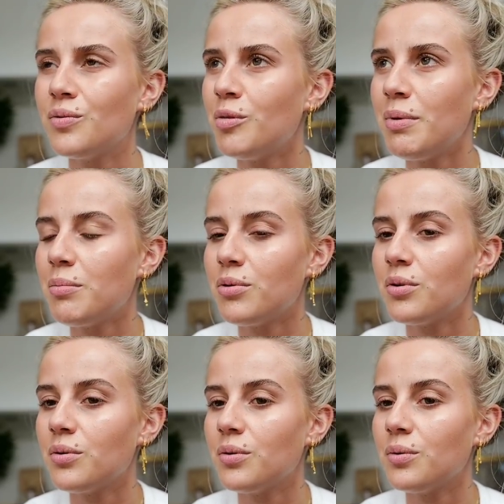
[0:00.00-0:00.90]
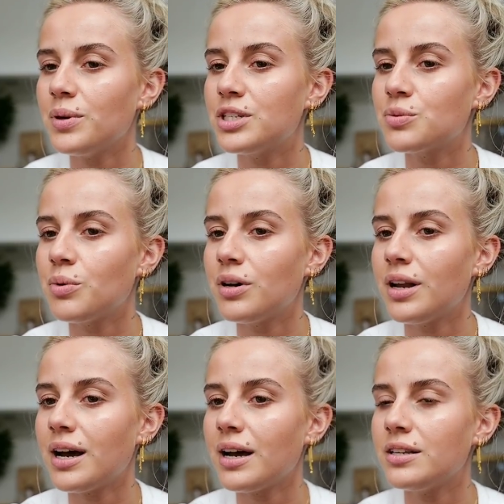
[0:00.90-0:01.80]
remember which one
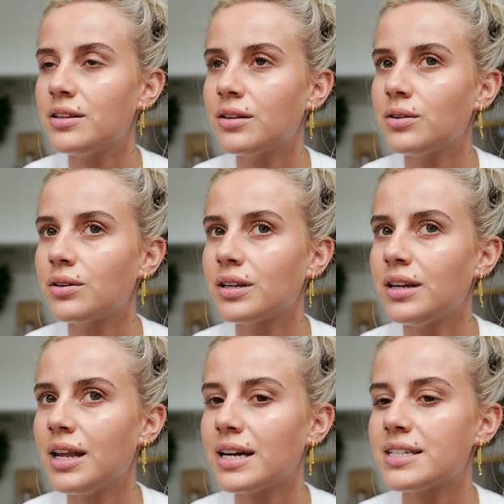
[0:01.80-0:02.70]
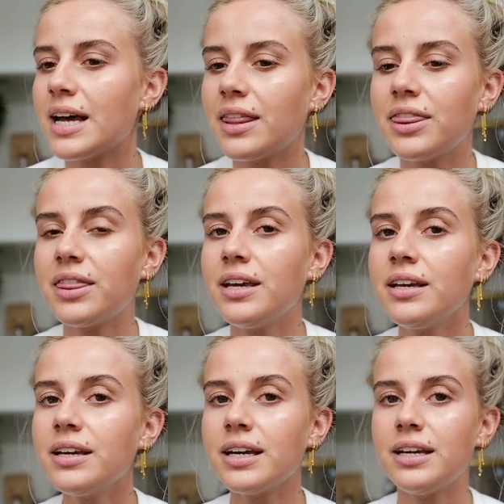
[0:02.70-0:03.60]
I took next. I
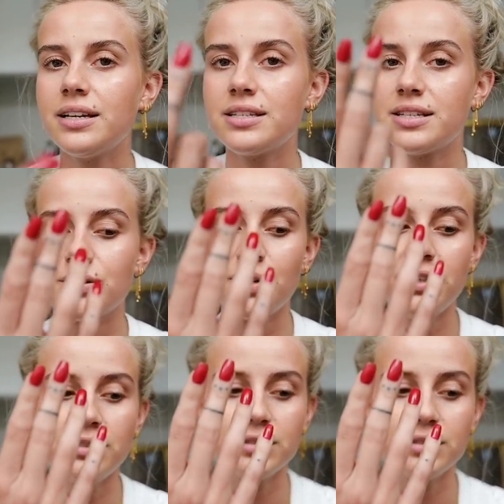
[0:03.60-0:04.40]
think it is this one.